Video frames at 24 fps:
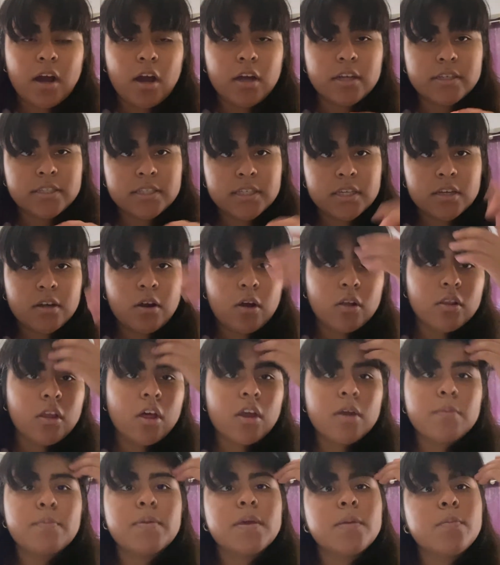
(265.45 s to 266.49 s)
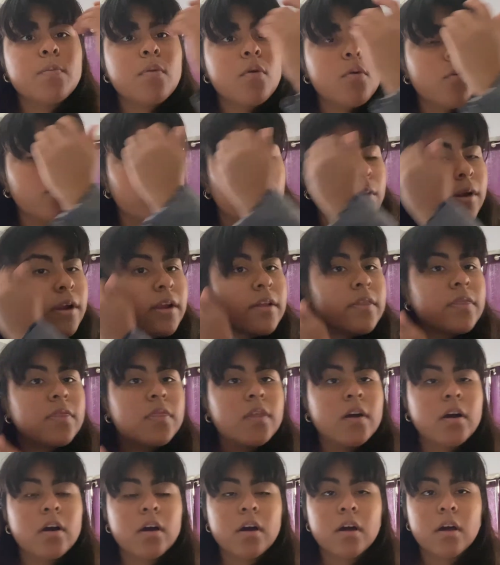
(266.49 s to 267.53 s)
I've seen a lot of people wear
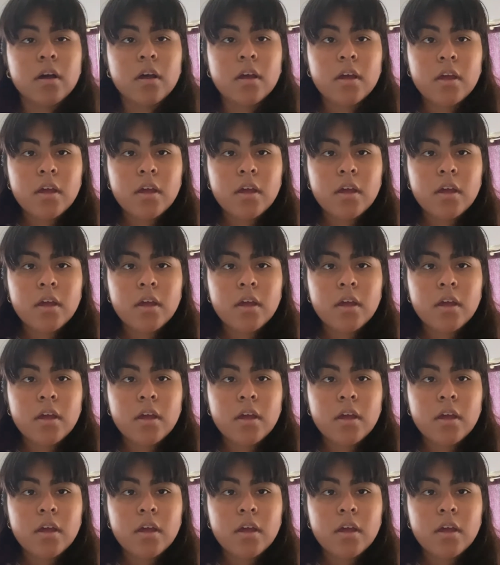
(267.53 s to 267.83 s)
the